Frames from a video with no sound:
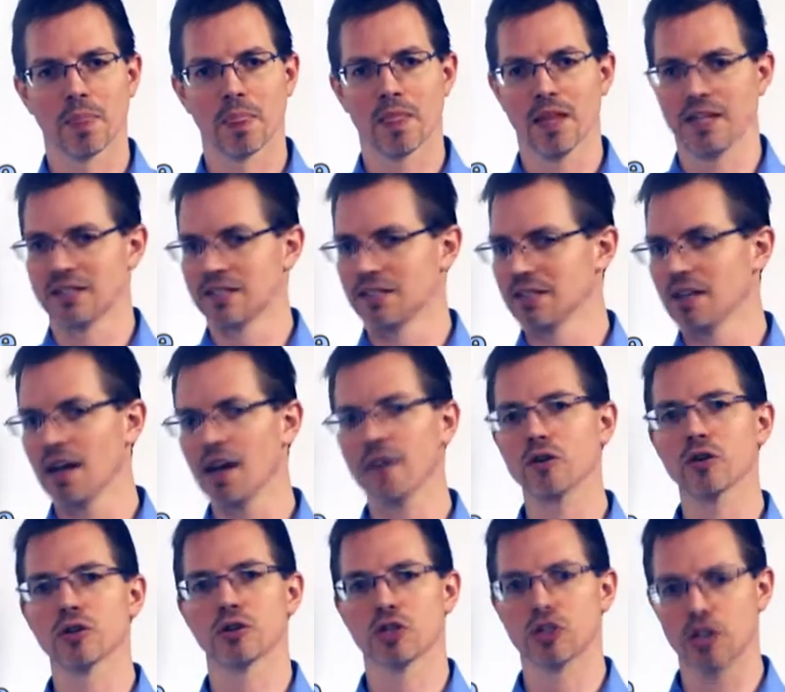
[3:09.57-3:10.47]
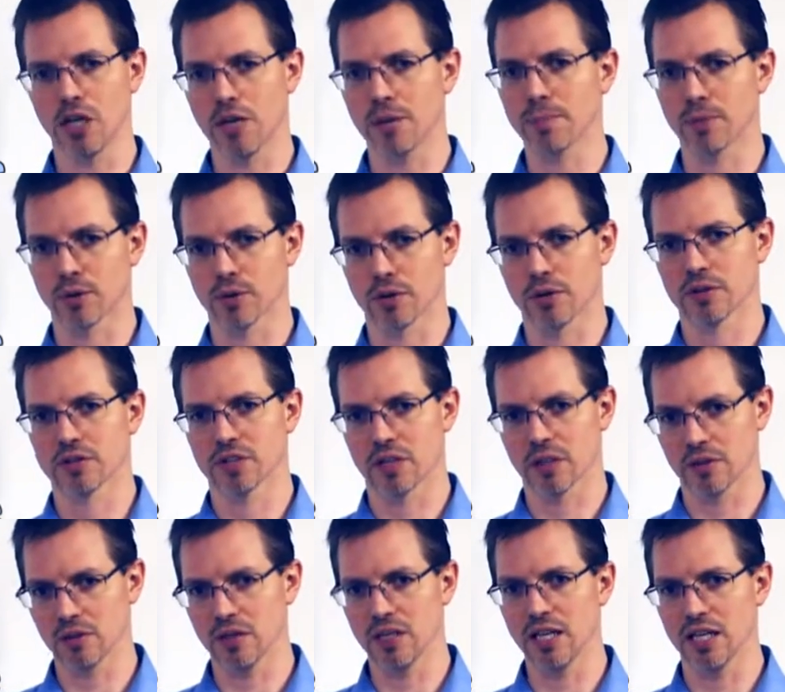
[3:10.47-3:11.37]
It's never cheaper to
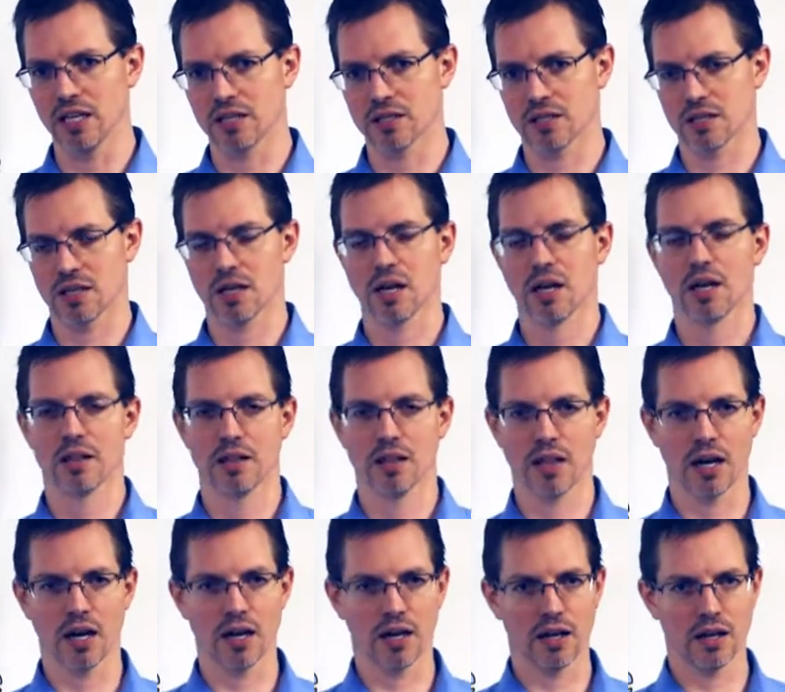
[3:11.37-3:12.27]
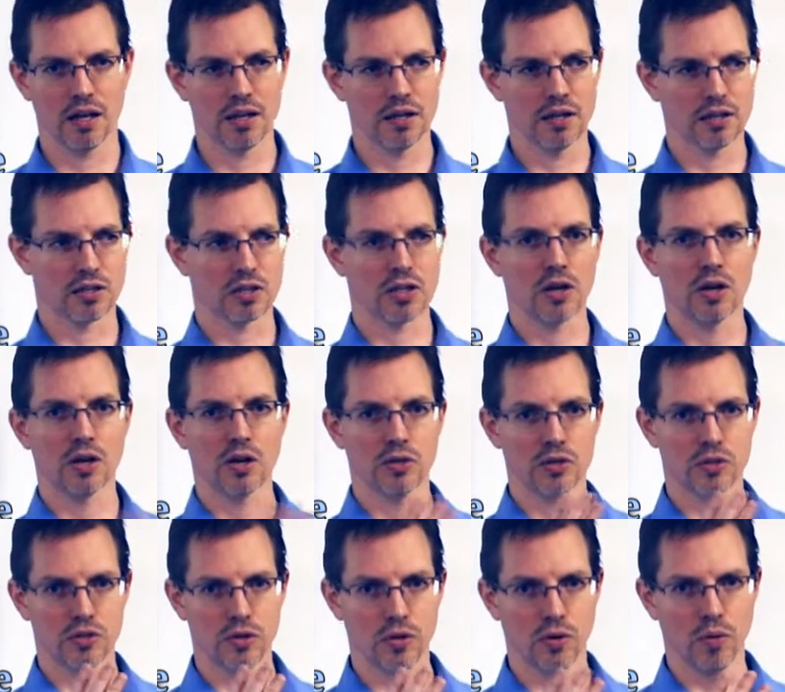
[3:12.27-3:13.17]
lease than it is
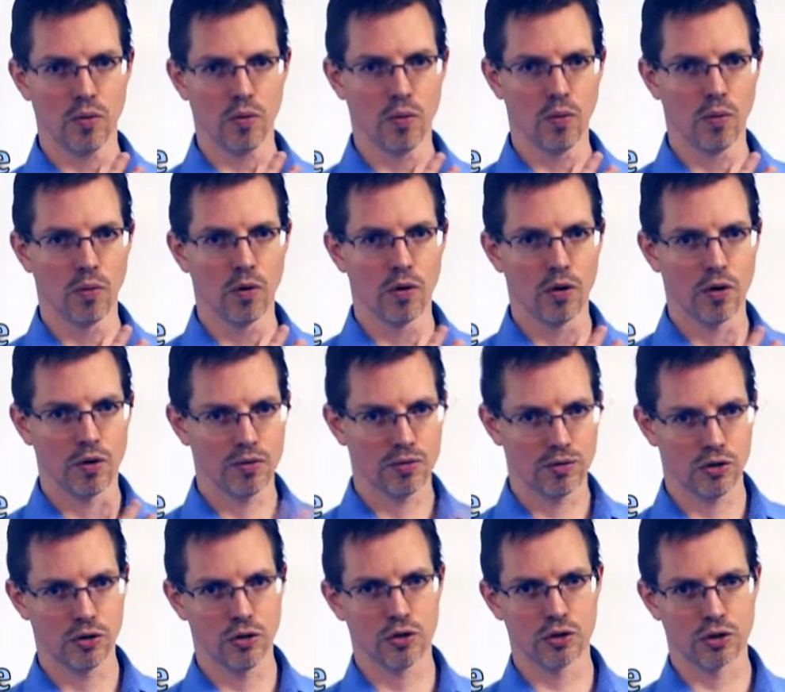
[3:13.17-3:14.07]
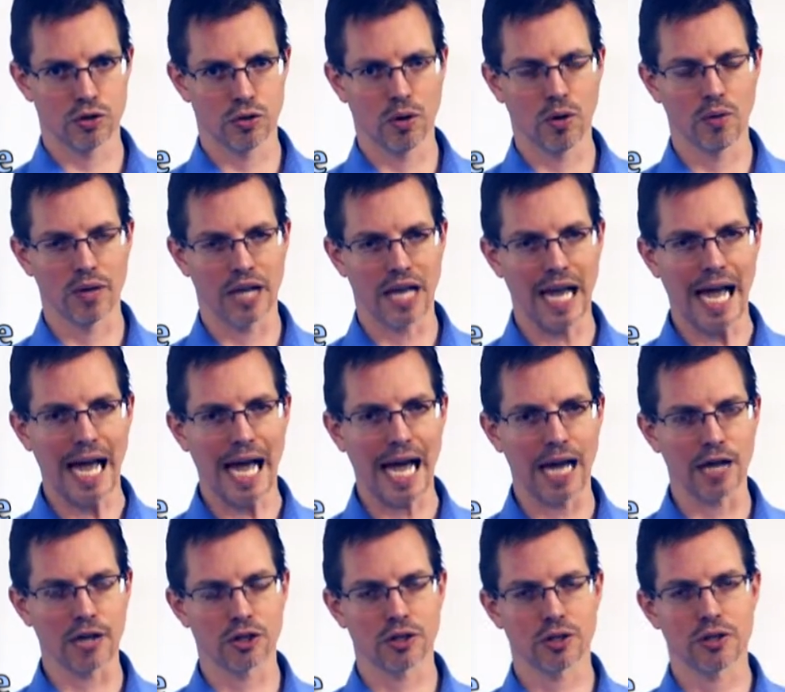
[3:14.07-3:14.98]
to use your own
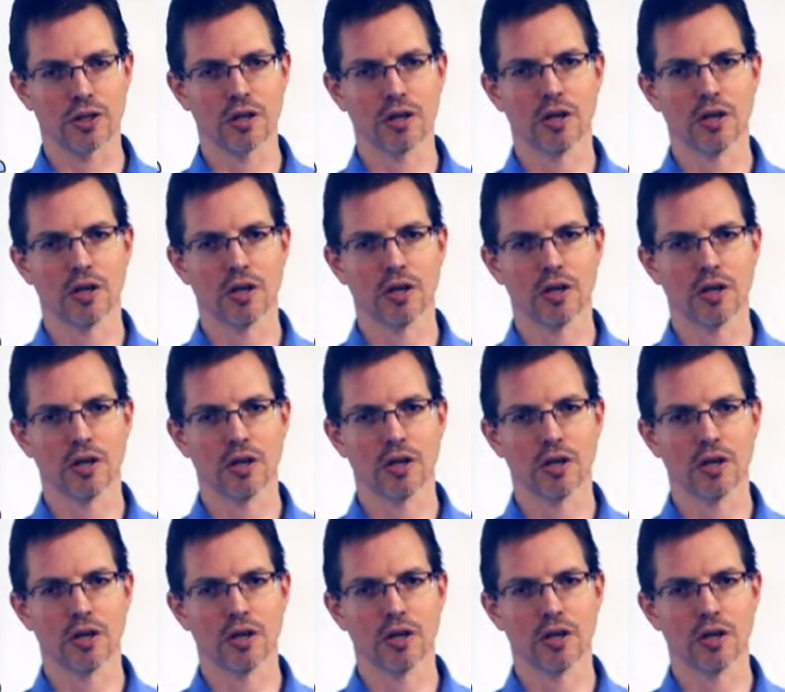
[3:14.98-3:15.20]
cash,